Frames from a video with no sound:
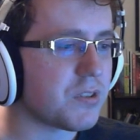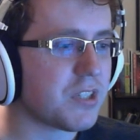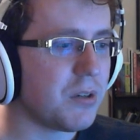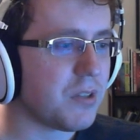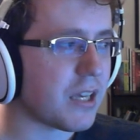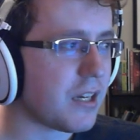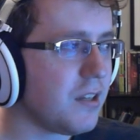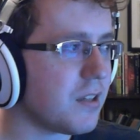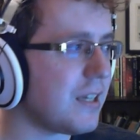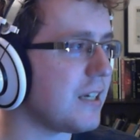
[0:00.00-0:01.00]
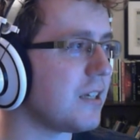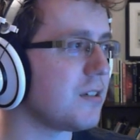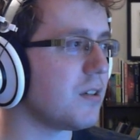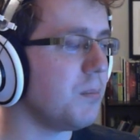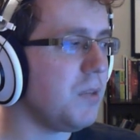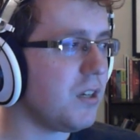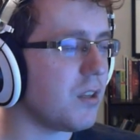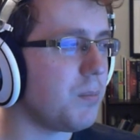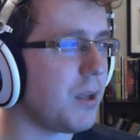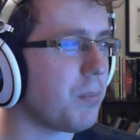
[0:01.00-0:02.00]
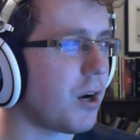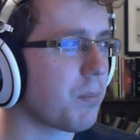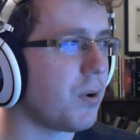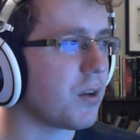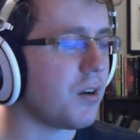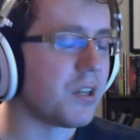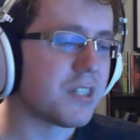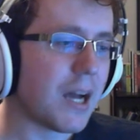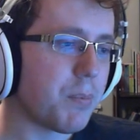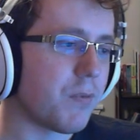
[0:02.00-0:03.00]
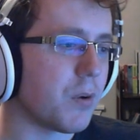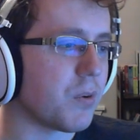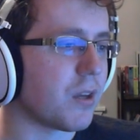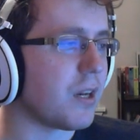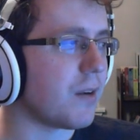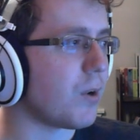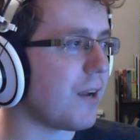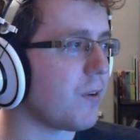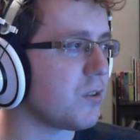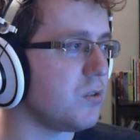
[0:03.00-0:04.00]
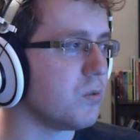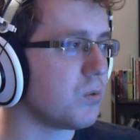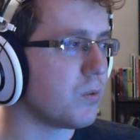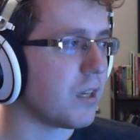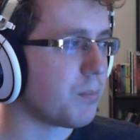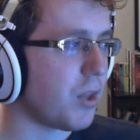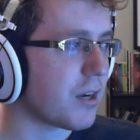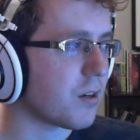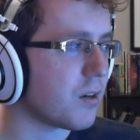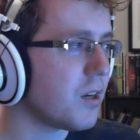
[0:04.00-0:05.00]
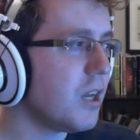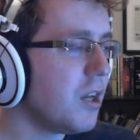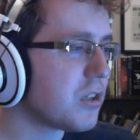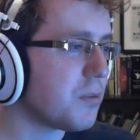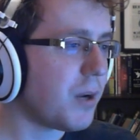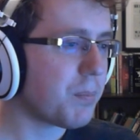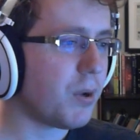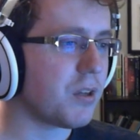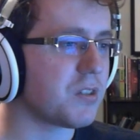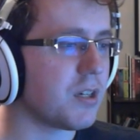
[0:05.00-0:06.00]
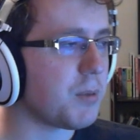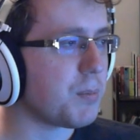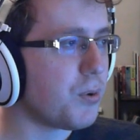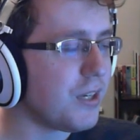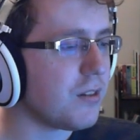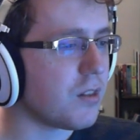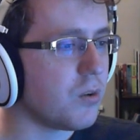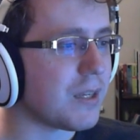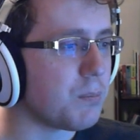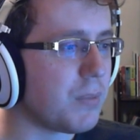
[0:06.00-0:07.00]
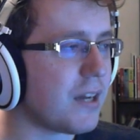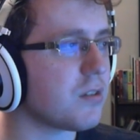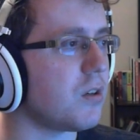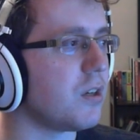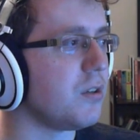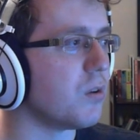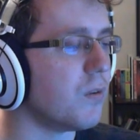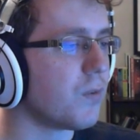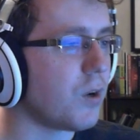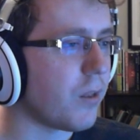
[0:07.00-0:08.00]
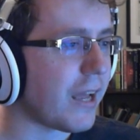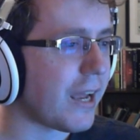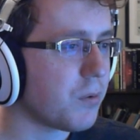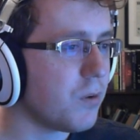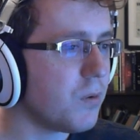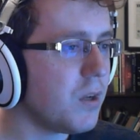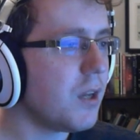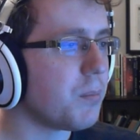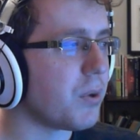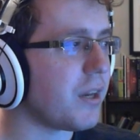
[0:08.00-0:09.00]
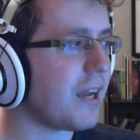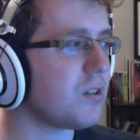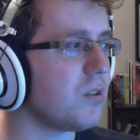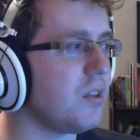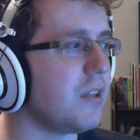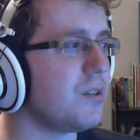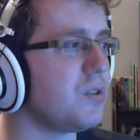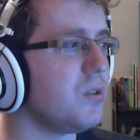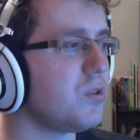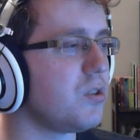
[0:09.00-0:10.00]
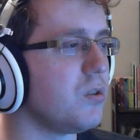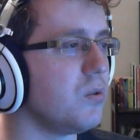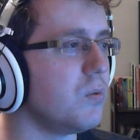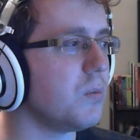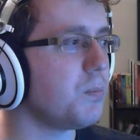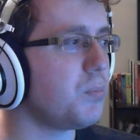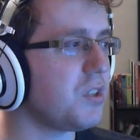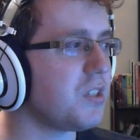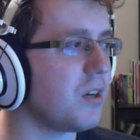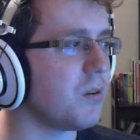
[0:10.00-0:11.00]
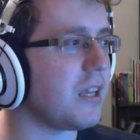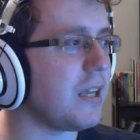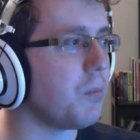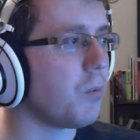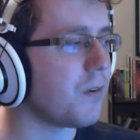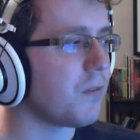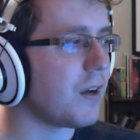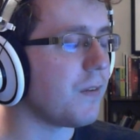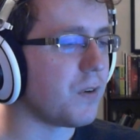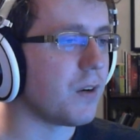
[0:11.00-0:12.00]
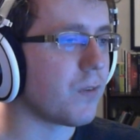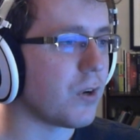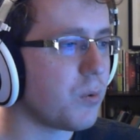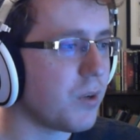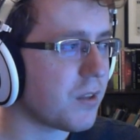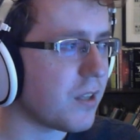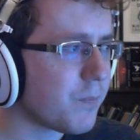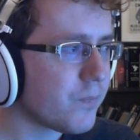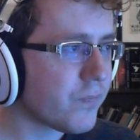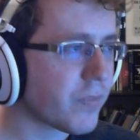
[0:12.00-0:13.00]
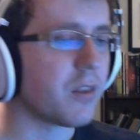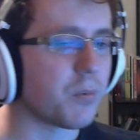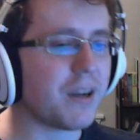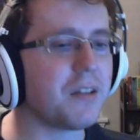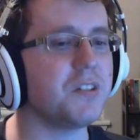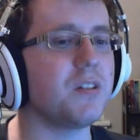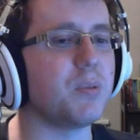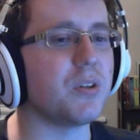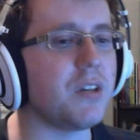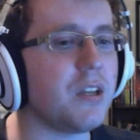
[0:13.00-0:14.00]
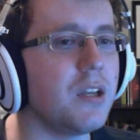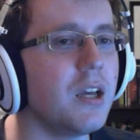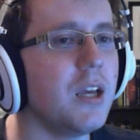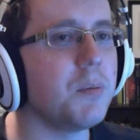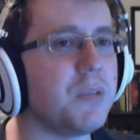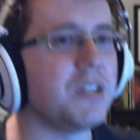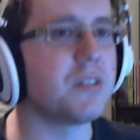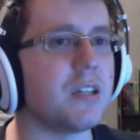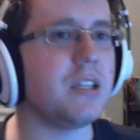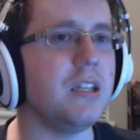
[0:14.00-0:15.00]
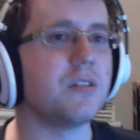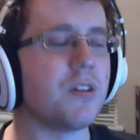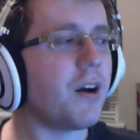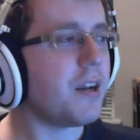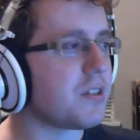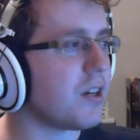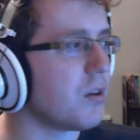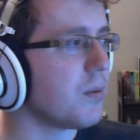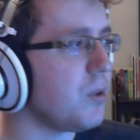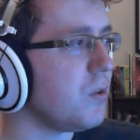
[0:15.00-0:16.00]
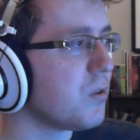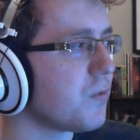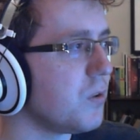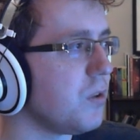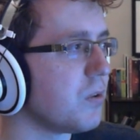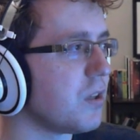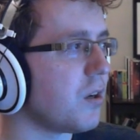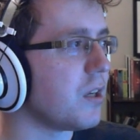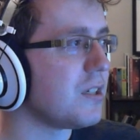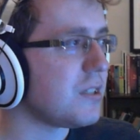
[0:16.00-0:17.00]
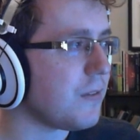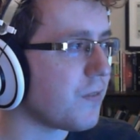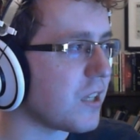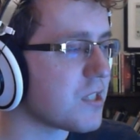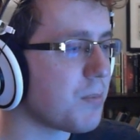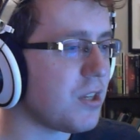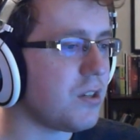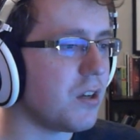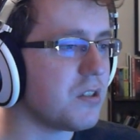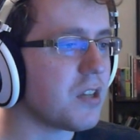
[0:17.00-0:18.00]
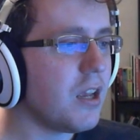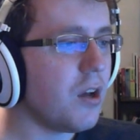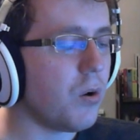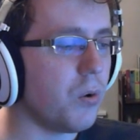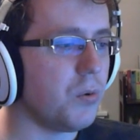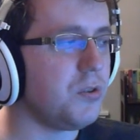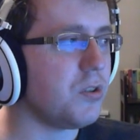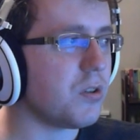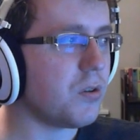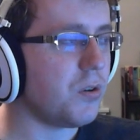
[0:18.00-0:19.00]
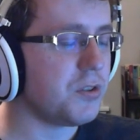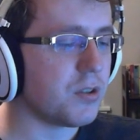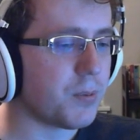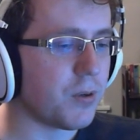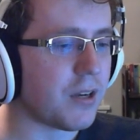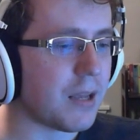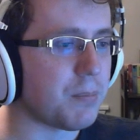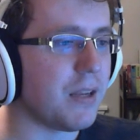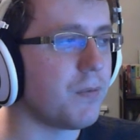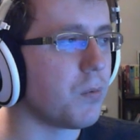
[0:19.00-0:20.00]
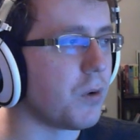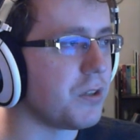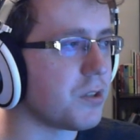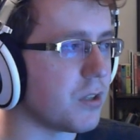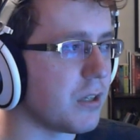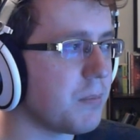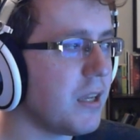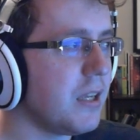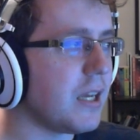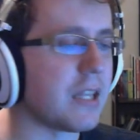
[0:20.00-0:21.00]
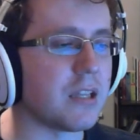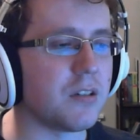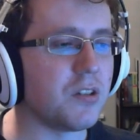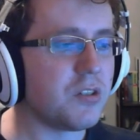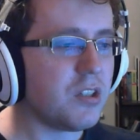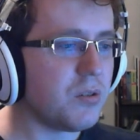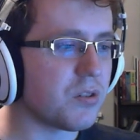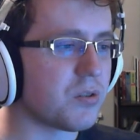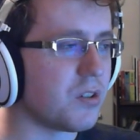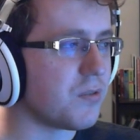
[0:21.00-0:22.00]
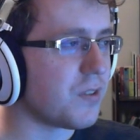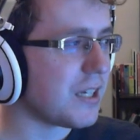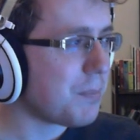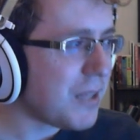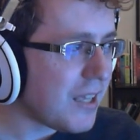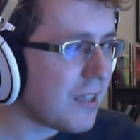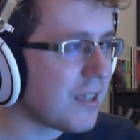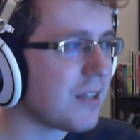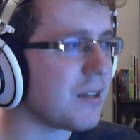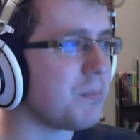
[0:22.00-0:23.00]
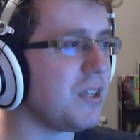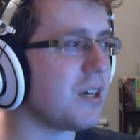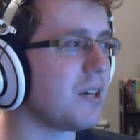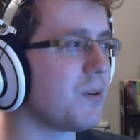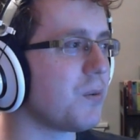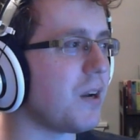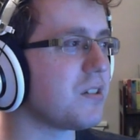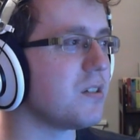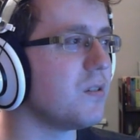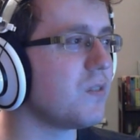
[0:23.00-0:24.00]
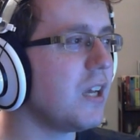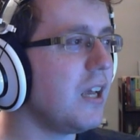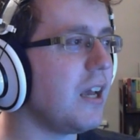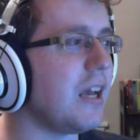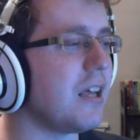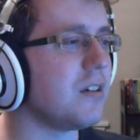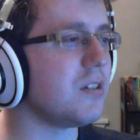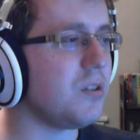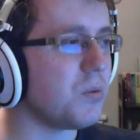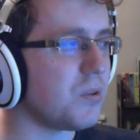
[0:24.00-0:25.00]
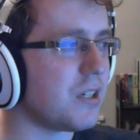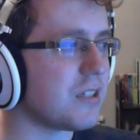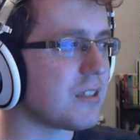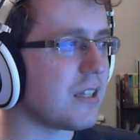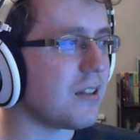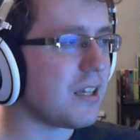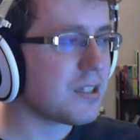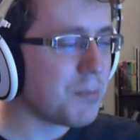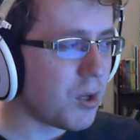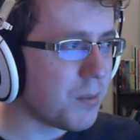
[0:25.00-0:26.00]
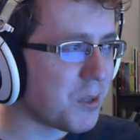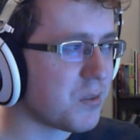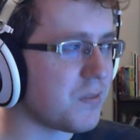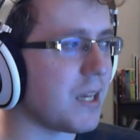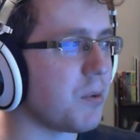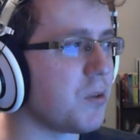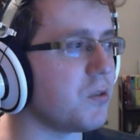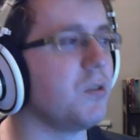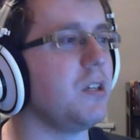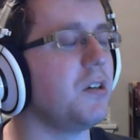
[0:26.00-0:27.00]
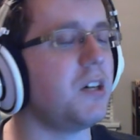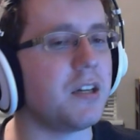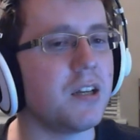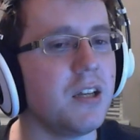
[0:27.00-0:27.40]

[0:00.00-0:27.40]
Scout Yeti and immediately play Pokpok on top of it without ever having to create a blocker. So Pokpok is going to be pretty low impact on your overall aggro, but actually allows you to push out a 1/5 very quickly. The Reckless ability means that he's not a terribly useful unit on defense, but he does hold your opponent at bay for 1 turn, and then continue to sort of like ping in and be kind of aggressive and utilize that like small amount of damage early on.